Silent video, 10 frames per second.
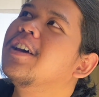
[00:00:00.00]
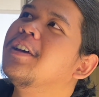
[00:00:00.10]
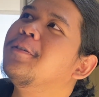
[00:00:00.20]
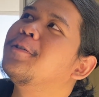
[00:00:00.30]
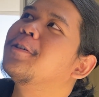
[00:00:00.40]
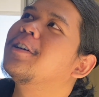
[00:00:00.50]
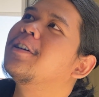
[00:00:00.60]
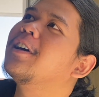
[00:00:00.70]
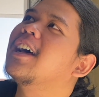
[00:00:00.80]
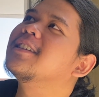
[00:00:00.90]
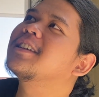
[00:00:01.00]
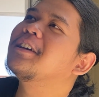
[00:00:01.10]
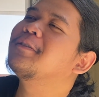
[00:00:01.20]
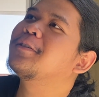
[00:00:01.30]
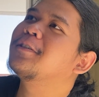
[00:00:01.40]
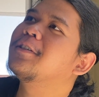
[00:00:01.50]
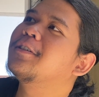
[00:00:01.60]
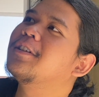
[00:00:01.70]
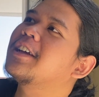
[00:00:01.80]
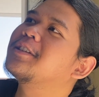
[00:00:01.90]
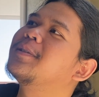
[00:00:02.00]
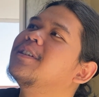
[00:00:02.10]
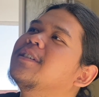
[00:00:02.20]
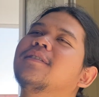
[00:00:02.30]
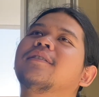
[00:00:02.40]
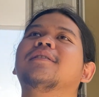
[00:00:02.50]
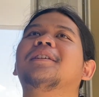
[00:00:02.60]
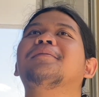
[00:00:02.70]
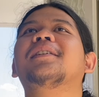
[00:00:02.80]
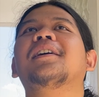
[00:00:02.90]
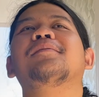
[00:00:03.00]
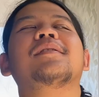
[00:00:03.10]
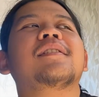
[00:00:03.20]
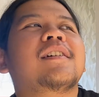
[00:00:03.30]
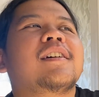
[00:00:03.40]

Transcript: If you're asking for experience, sometimes